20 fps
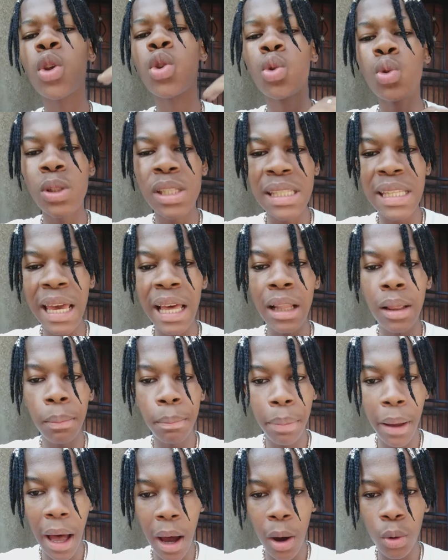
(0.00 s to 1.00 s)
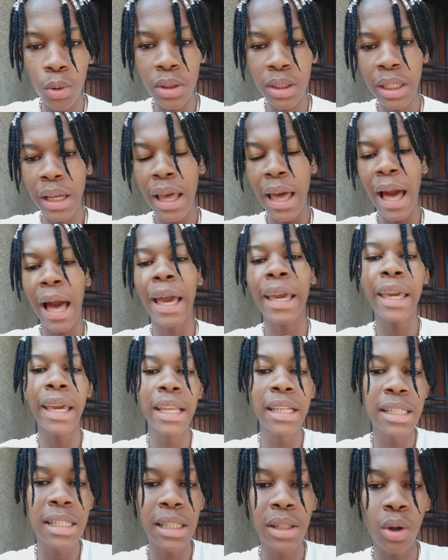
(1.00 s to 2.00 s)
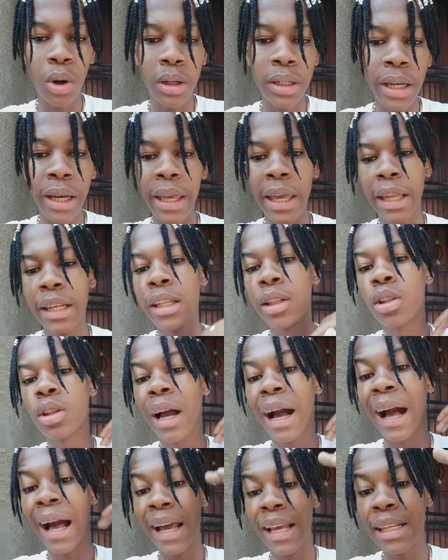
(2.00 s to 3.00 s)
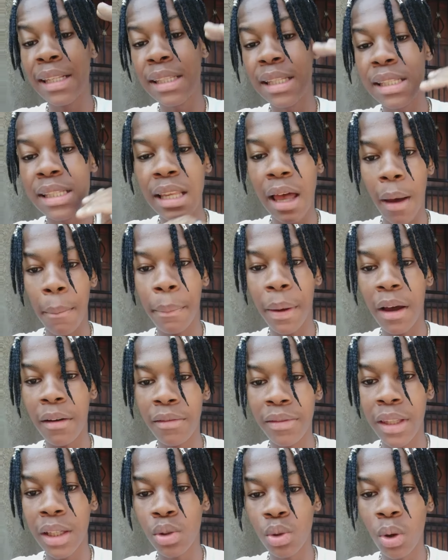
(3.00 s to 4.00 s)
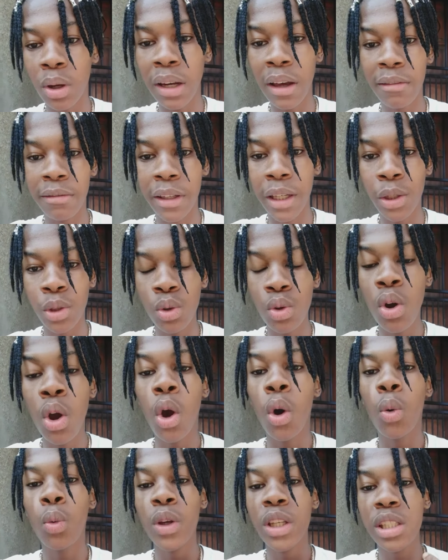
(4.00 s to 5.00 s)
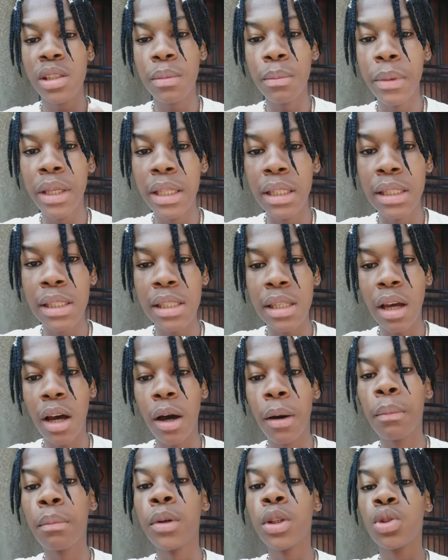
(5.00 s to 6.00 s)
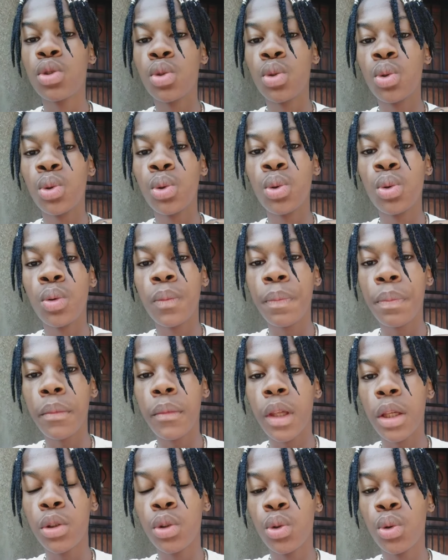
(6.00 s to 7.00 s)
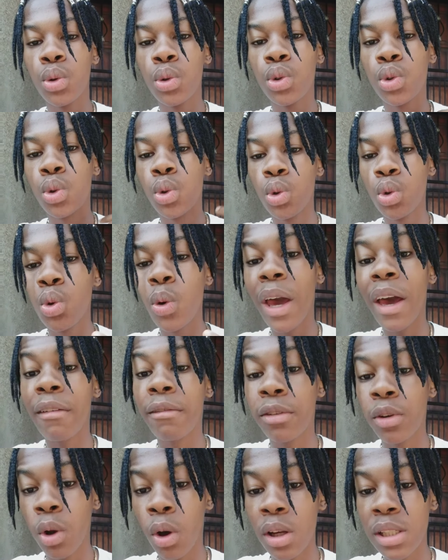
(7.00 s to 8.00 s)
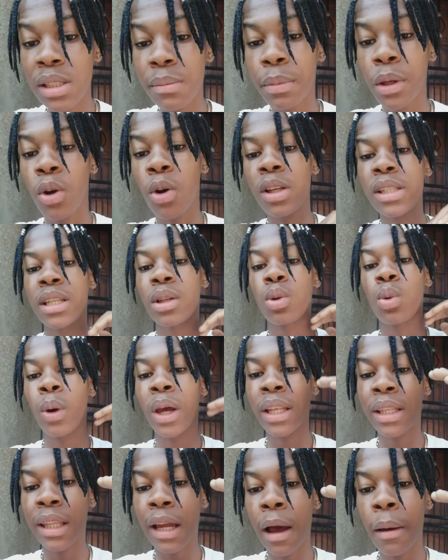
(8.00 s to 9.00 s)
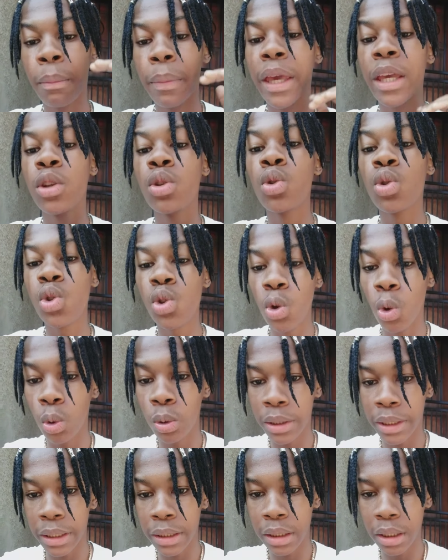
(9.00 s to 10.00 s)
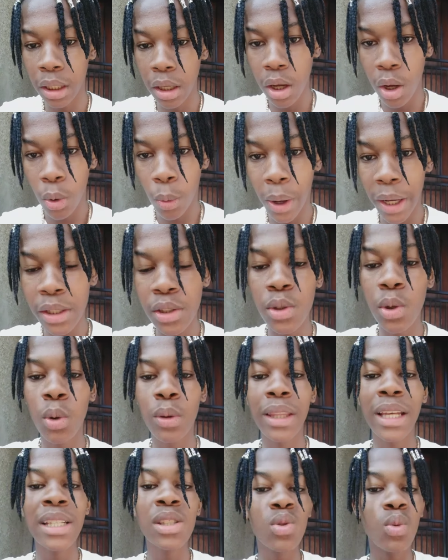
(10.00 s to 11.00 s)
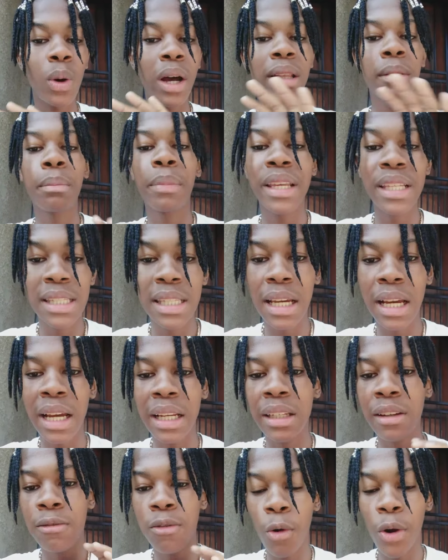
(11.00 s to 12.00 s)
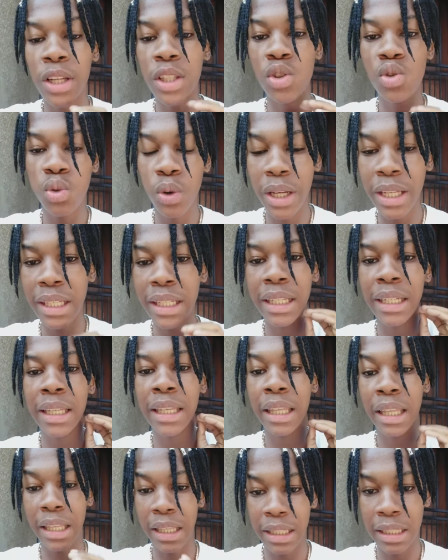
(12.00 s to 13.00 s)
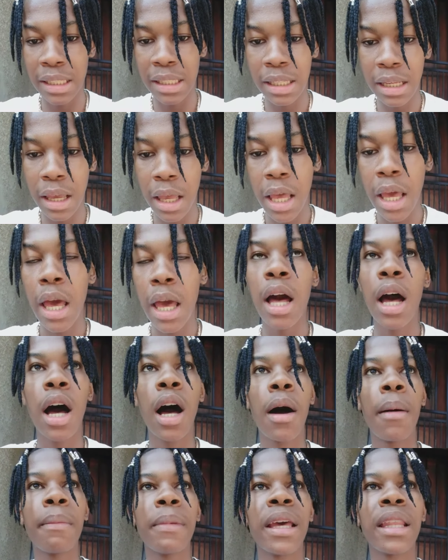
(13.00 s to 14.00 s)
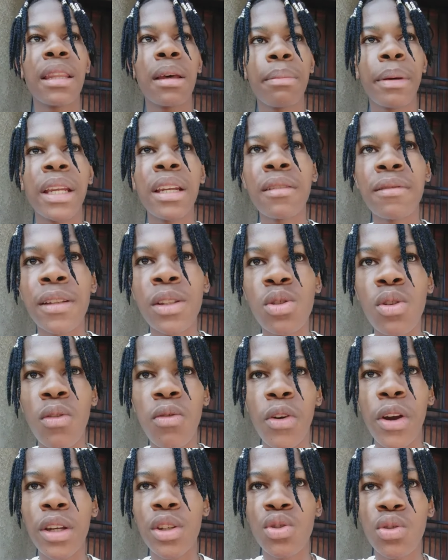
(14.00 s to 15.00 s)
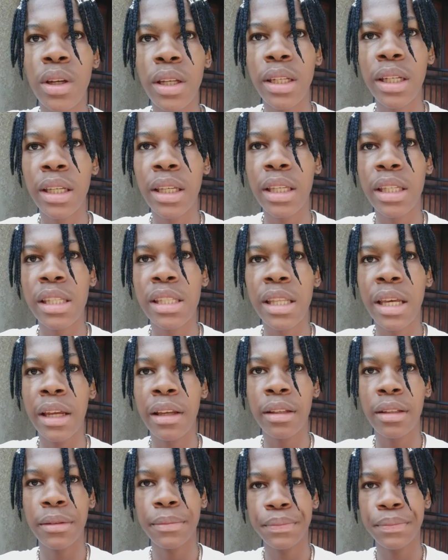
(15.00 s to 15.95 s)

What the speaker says: sell pound against dollar and it rises above the dollar value, which means you have lost because it went up and you sold it, right? So that's what basically forex trading is. And the benefits of forex trading is that